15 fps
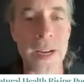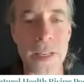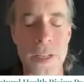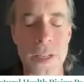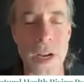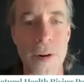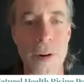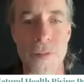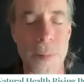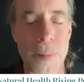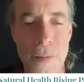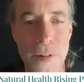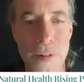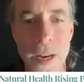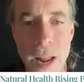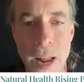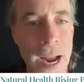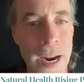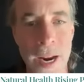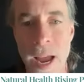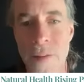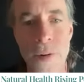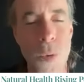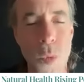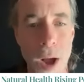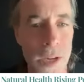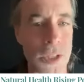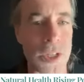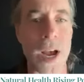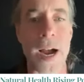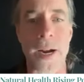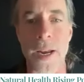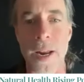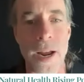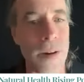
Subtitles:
It's coming from every light, every wall socket,